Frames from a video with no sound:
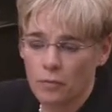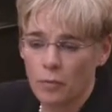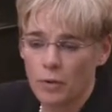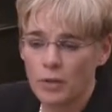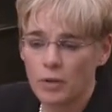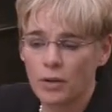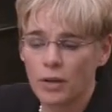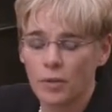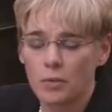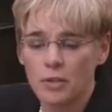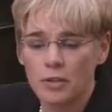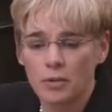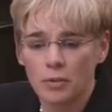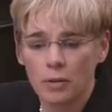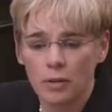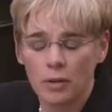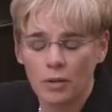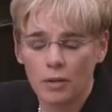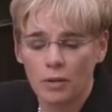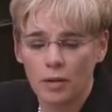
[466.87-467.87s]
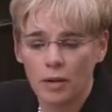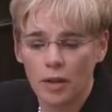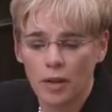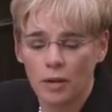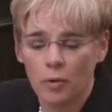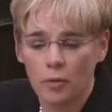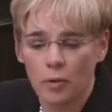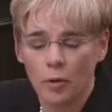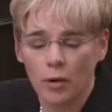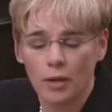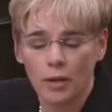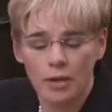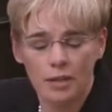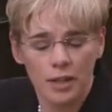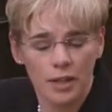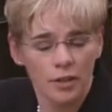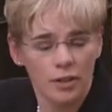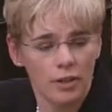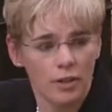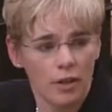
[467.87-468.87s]
when you come into an
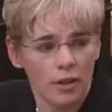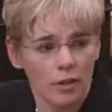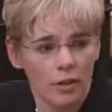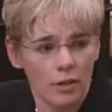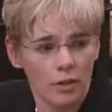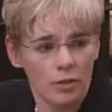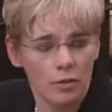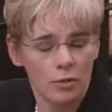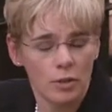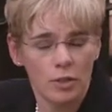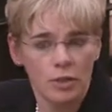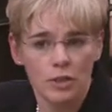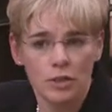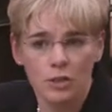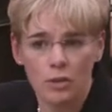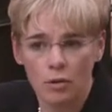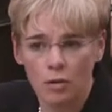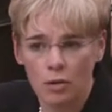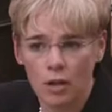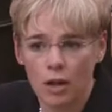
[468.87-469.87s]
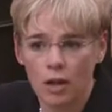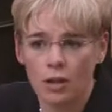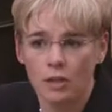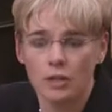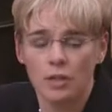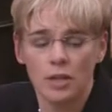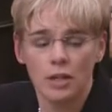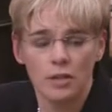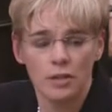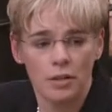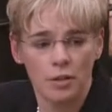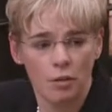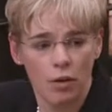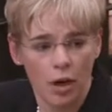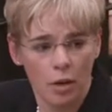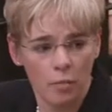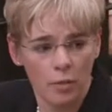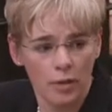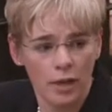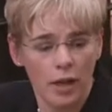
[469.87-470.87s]
organization like ours, which is so large and so
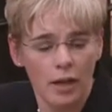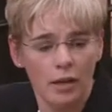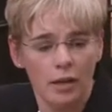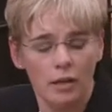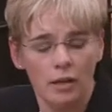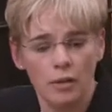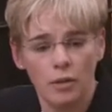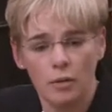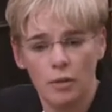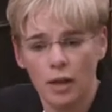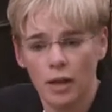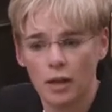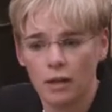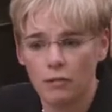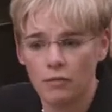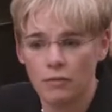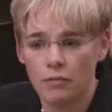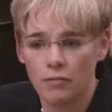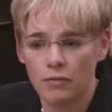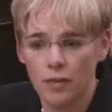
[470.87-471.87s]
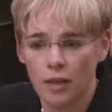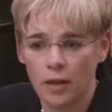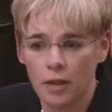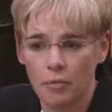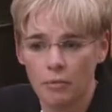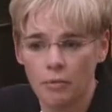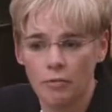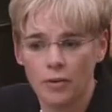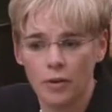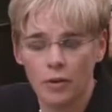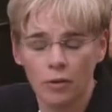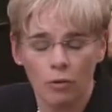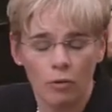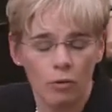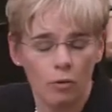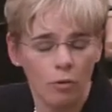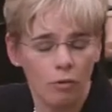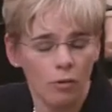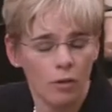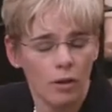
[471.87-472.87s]
complicated, and you have
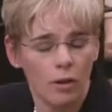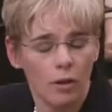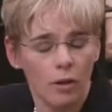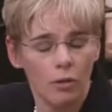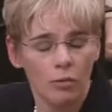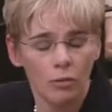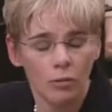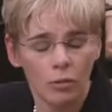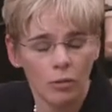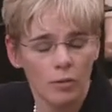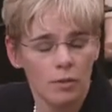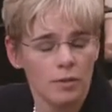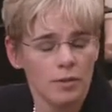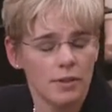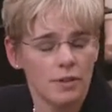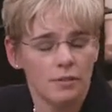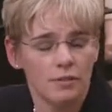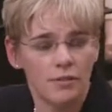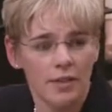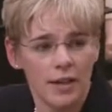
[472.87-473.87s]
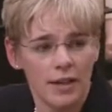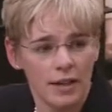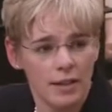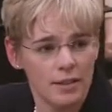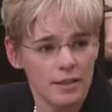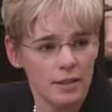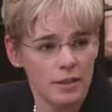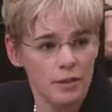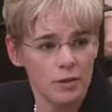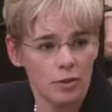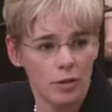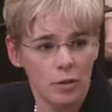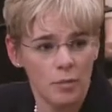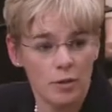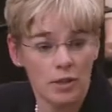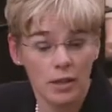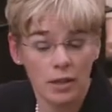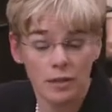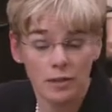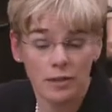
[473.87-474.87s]
federal rules and financing
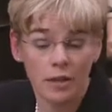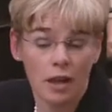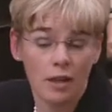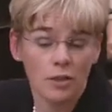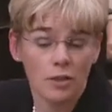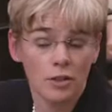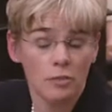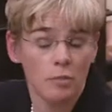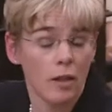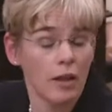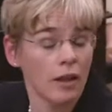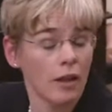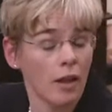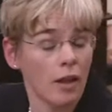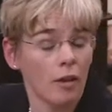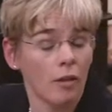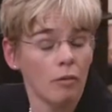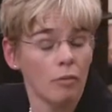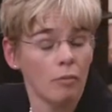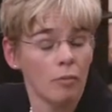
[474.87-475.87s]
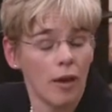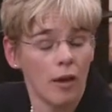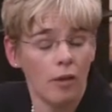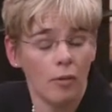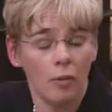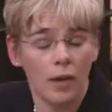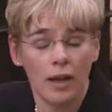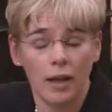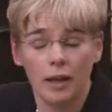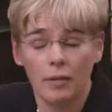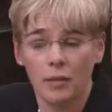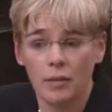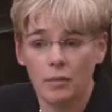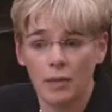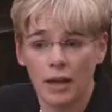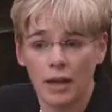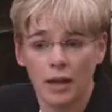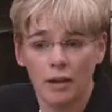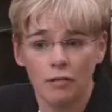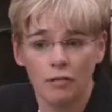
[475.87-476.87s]
streams, and it's not just Medi-Cal, by the way. I mean,
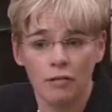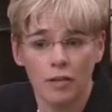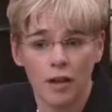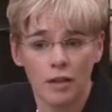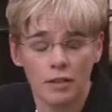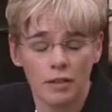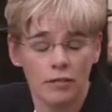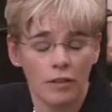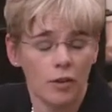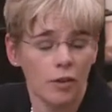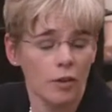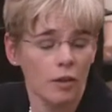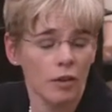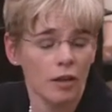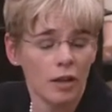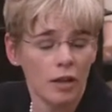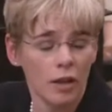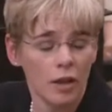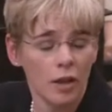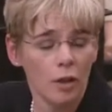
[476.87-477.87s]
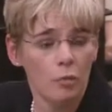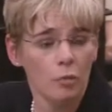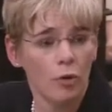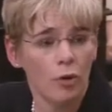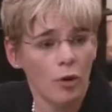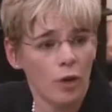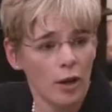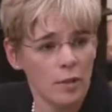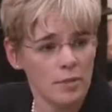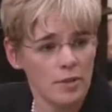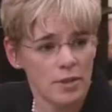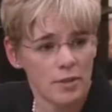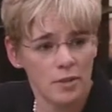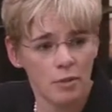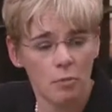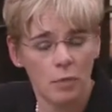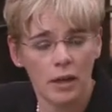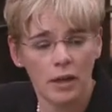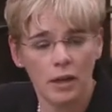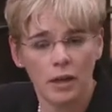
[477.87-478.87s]
we have lots of other programs, and
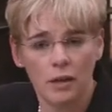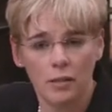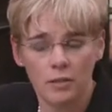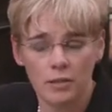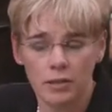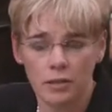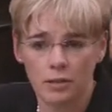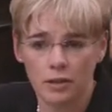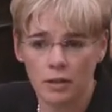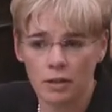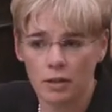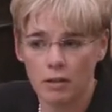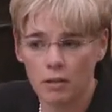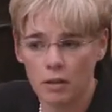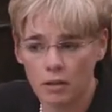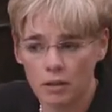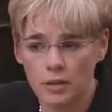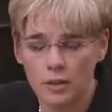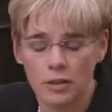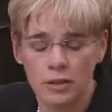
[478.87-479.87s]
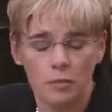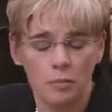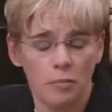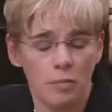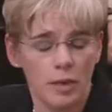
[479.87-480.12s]
so Medi-Cal is certainly the largest